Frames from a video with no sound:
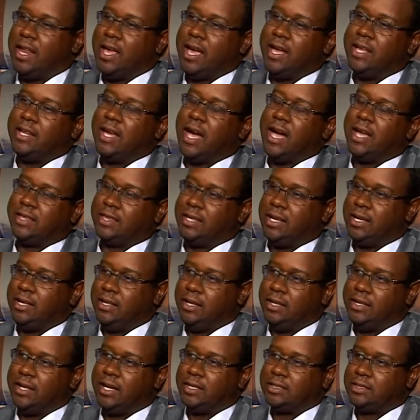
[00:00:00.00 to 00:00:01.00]
And I think
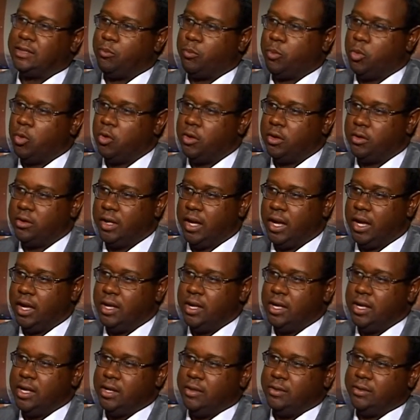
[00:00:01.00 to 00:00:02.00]
that's important, that
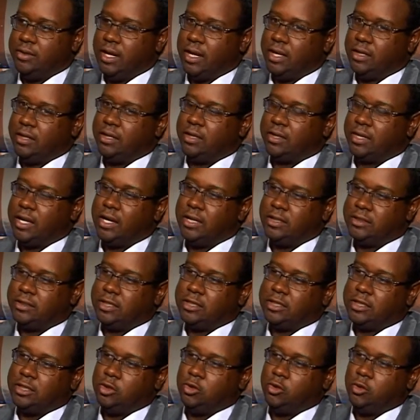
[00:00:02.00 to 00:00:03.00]
the things
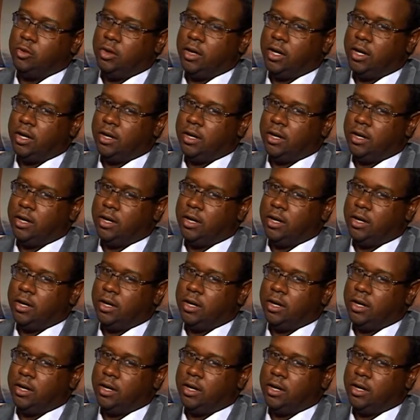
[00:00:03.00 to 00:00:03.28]
that you